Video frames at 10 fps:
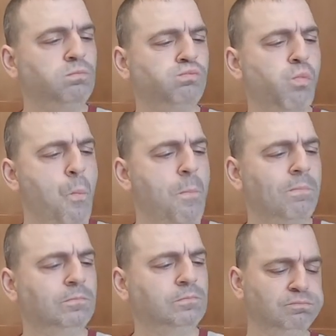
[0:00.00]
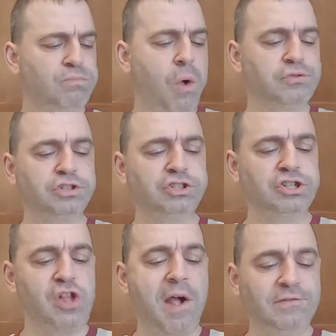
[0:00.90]
Mm. Those are
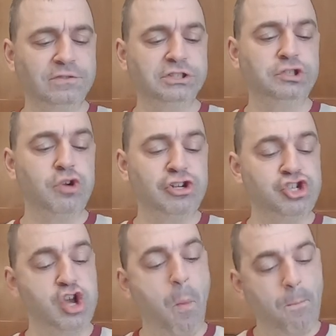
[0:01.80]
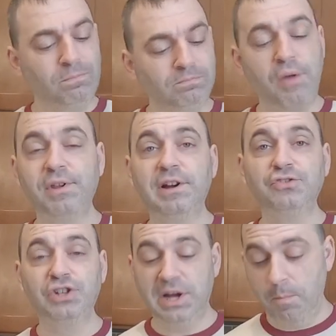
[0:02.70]
delightfully crunchy on the
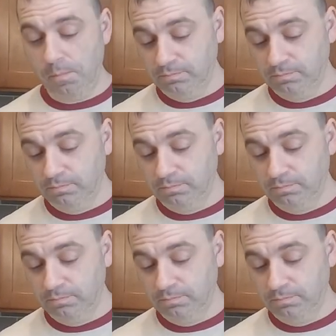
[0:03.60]
outside.